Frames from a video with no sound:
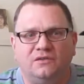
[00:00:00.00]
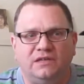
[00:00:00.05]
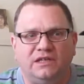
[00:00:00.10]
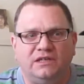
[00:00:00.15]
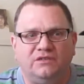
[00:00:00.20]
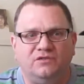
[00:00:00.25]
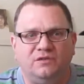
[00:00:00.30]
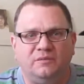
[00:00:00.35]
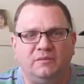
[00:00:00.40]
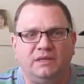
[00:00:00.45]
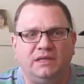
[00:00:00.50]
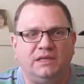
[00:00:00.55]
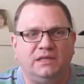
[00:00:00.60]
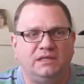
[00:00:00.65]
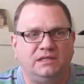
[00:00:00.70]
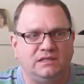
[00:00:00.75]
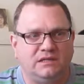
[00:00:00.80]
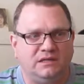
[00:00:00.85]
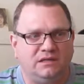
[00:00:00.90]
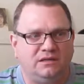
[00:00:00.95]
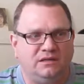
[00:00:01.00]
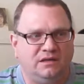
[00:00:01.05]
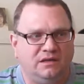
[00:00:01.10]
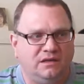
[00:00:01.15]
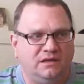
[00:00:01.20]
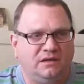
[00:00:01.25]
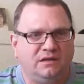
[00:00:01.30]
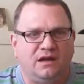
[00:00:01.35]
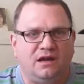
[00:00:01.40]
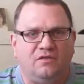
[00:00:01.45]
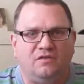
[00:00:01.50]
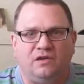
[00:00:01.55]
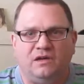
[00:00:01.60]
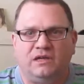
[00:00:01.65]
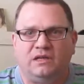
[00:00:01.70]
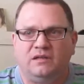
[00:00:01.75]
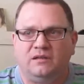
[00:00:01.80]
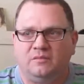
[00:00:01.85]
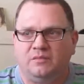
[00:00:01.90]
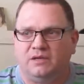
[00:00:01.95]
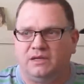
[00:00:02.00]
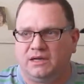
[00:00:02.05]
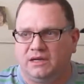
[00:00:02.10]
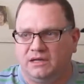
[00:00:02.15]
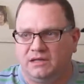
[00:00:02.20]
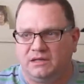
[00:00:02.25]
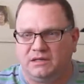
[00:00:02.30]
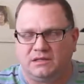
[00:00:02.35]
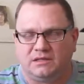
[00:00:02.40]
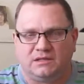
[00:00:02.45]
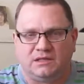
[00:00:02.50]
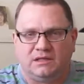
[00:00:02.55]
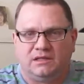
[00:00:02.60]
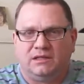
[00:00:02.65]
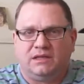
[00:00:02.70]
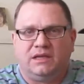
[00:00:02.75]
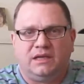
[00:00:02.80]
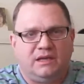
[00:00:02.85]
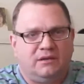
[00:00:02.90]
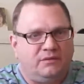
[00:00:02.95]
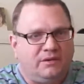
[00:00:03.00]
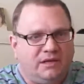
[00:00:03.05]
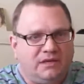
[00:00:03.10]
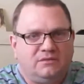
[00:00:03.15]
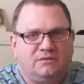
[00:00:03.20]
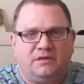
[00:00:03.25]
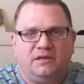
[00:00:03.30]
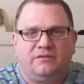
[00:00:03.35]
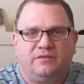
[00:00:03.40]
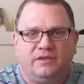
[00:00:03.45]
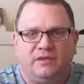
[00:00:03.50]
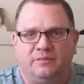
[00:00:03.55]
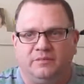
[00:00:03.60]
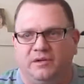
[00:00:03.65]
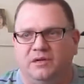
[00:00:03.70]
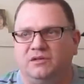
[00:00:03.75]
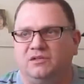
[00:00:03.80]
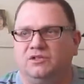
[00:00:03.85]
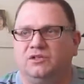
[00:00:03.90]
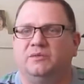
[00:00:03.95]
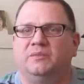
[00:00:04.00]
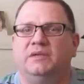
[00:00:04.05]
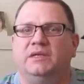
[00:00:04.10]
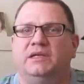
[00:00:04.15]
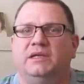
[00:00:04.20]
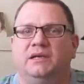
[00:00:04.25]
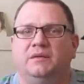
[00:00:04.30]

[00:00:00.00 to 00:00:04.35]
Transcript: evil means, and covering it in the blood and sealing gateways whenever they puncture me.